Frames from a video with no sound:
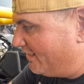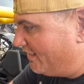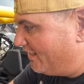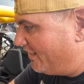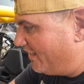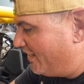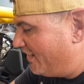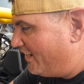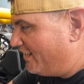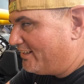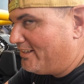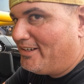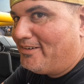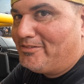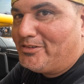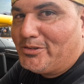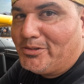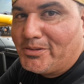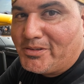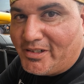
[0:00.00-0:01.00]
I
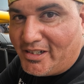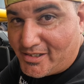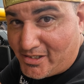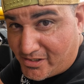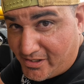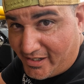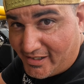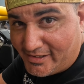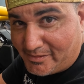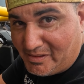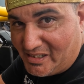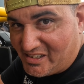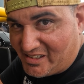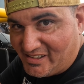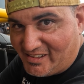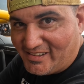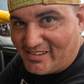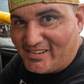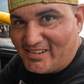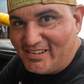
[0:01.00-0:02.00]
love dual clutch
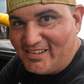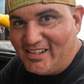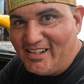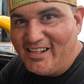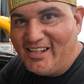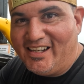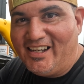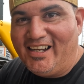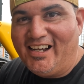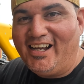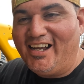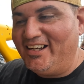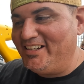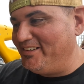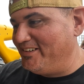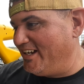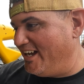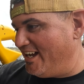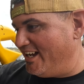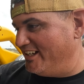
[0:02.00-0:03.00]
transmissions.
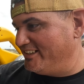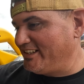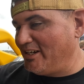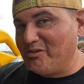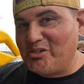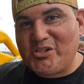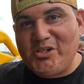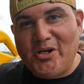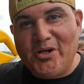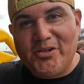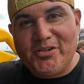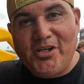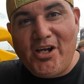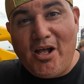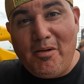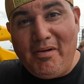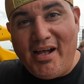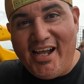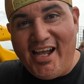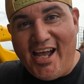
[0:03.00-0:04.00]
You guys, I was showing
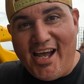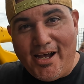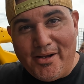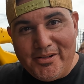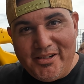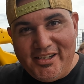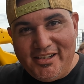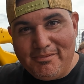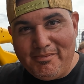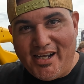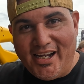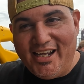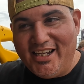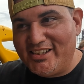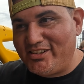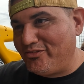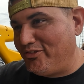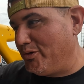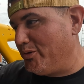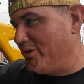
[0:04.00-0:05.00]
y'all my Audi, my
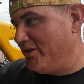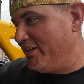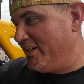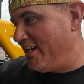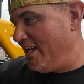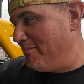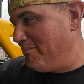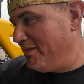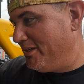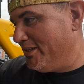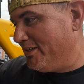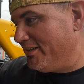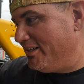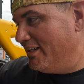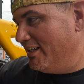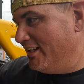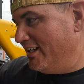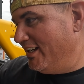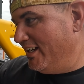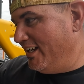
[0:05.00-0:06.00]
S4 that I built.
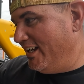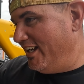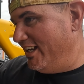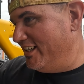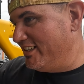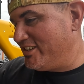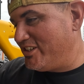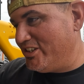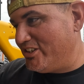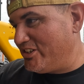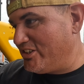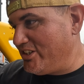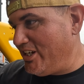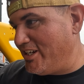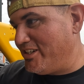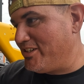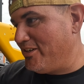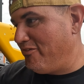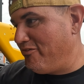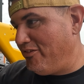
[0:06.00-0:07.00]
It's just
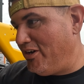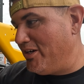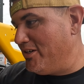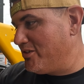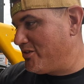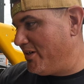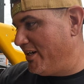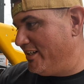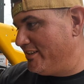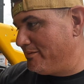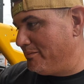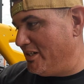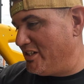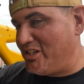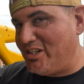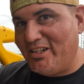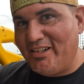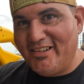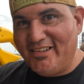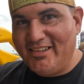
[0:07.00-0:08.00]
such a fun
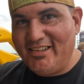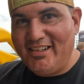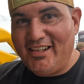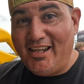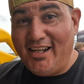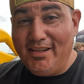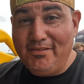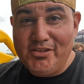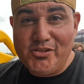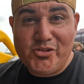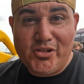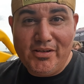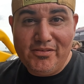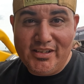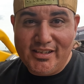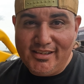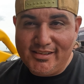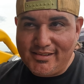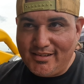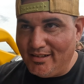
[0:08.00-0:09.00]
transmission. I haven't
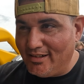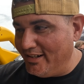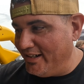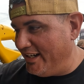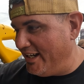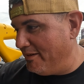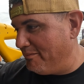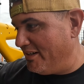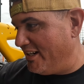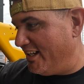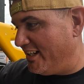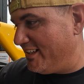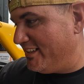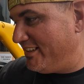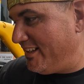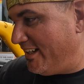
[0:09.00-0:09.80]
driven this car yet, but I can